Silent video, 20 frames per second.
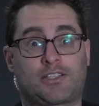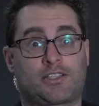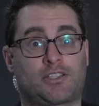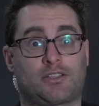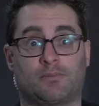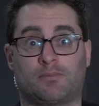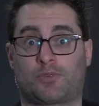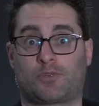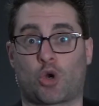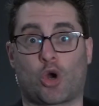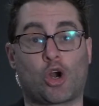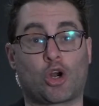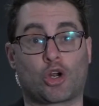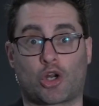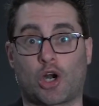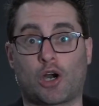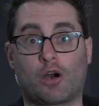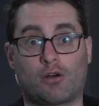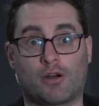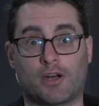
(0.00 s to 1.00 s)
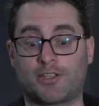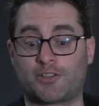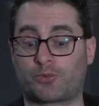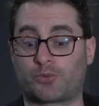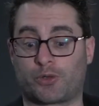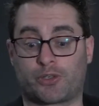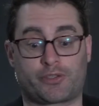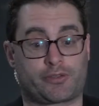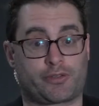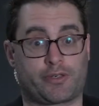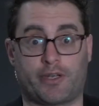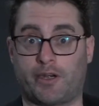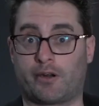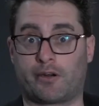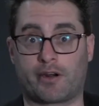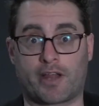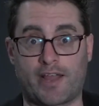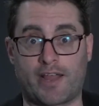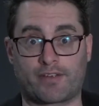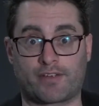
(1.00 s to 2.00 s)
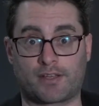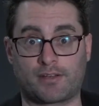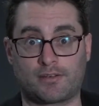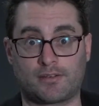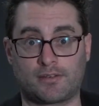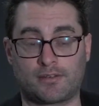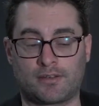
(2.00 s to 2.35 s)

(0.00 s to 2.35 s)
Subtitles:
some courage, which he don't have it,